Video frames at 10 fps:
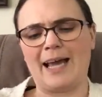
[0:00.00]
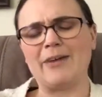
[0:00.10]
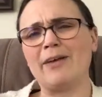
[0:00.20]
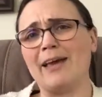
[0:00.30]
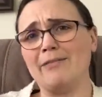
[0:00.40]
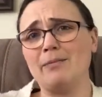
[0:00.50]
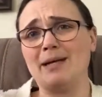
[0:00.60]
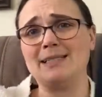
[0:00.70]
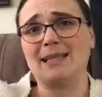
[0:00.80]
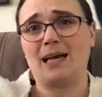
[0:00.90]
I don't have them
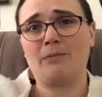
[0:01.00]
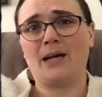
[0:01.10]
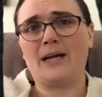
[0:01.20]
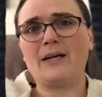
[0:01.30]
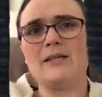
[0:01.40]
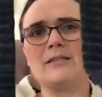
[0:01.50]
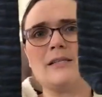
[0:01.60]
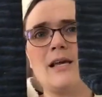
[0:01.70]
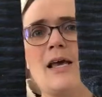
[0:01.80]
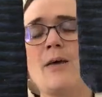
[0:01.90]
on sock blockers
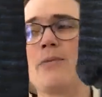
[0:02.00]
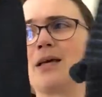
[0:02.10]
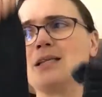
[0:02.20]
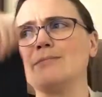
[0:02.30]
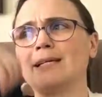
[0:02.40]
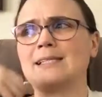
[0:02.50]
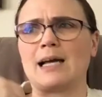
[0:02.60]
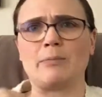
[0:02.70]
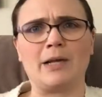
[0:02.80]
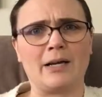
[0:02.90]
because my
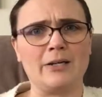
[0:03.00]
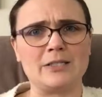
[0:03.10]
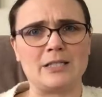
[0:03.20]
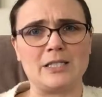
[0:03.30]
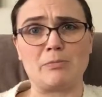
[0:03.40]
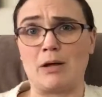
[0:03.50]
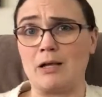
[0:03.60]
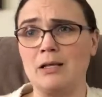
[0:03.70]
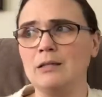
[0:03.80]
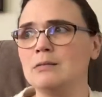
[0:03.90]
sock blockers are
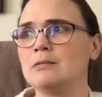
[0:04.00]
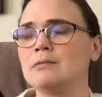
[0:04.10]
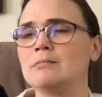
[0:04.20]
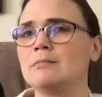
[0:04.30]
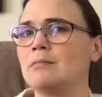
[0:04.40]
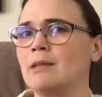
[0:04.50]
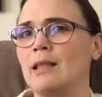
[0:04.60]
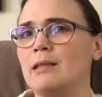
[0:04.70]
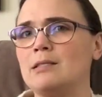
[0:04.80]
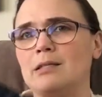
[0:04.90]
small.
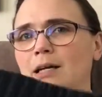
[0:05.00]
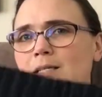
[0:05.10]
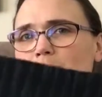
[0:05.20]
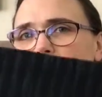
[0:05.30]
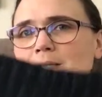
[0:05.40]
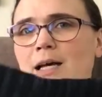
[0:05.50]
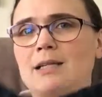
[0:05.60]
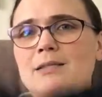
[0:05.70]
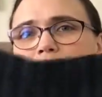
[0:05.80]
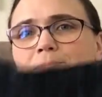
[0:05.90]
These are not small socks,